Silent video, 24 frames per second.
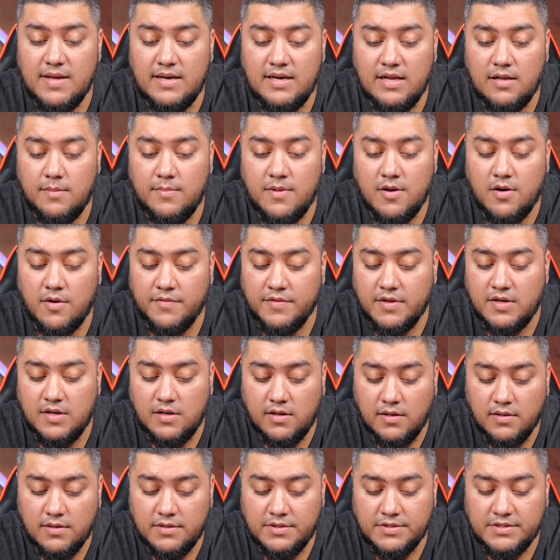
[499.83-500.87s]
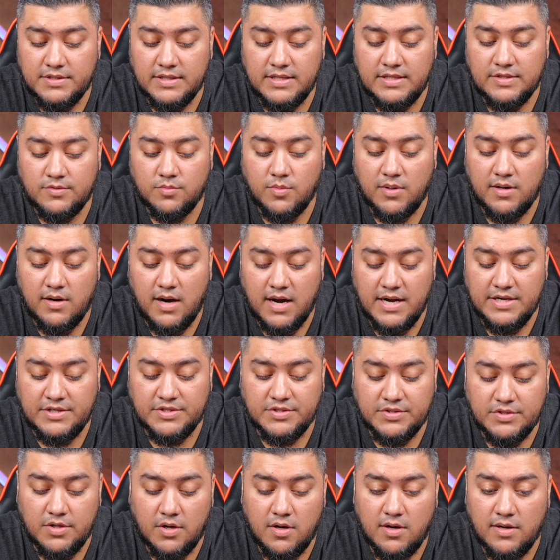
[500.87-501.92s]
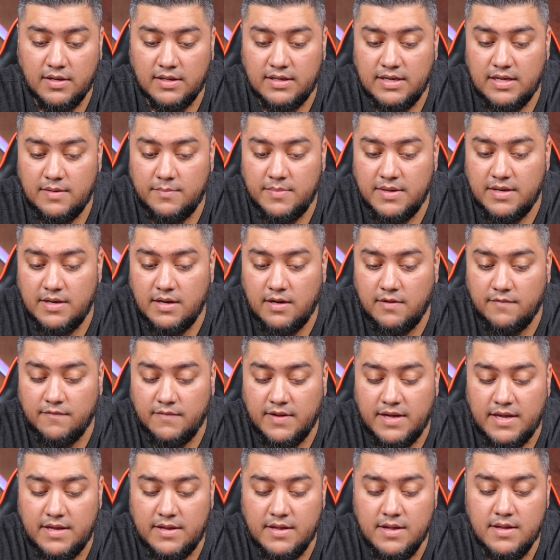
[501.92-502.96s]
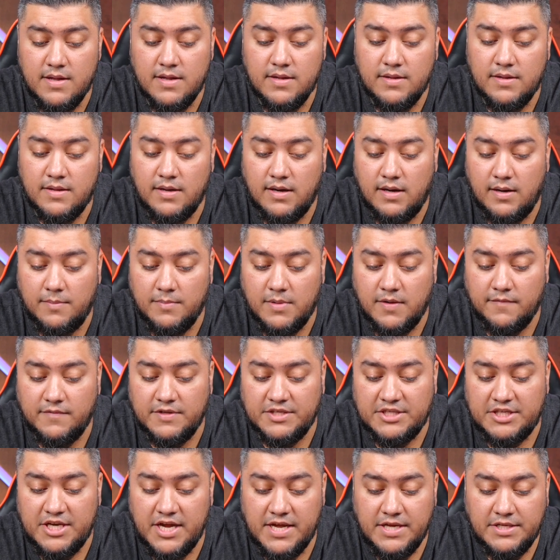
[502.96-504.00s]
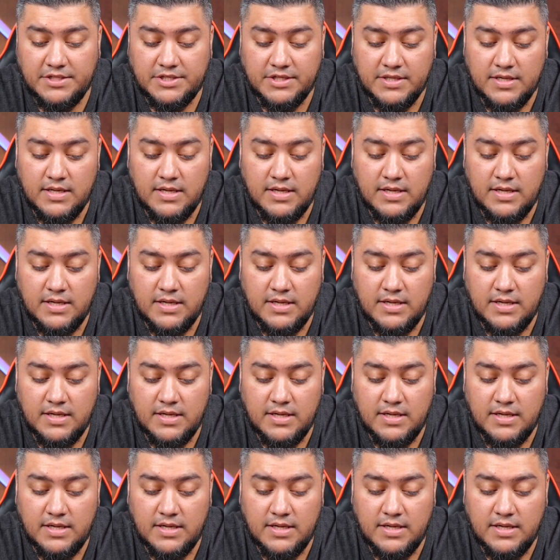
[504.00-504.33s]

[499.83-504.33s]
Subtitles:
a little bit on the colors is where I saw a little bit of a change.